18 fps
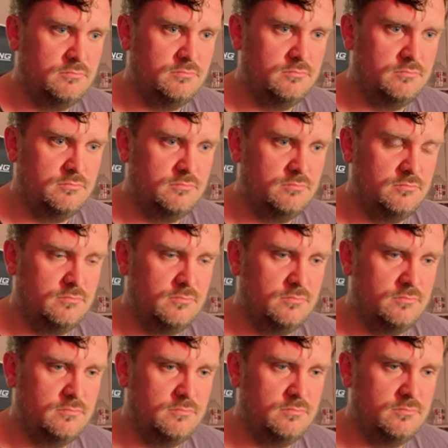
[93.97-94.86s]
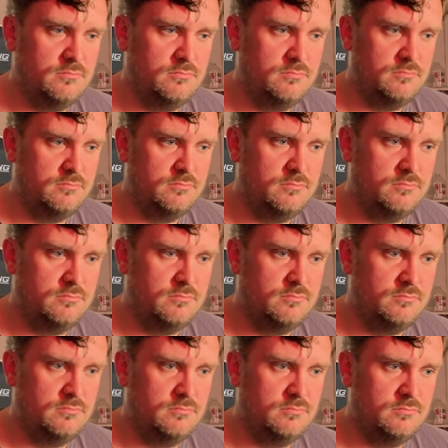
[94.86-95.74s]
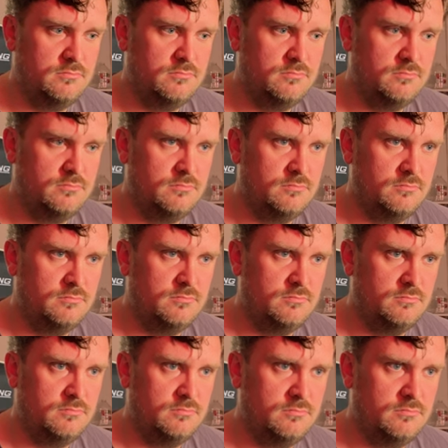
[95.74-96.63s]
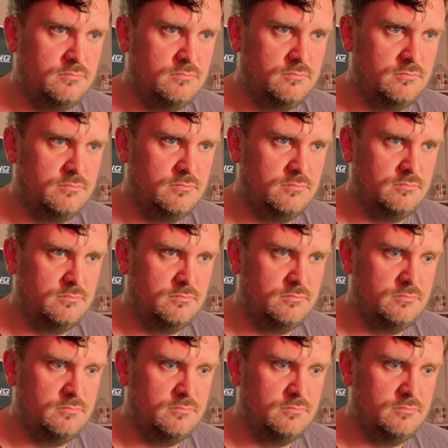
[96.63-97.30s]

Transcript: (silent)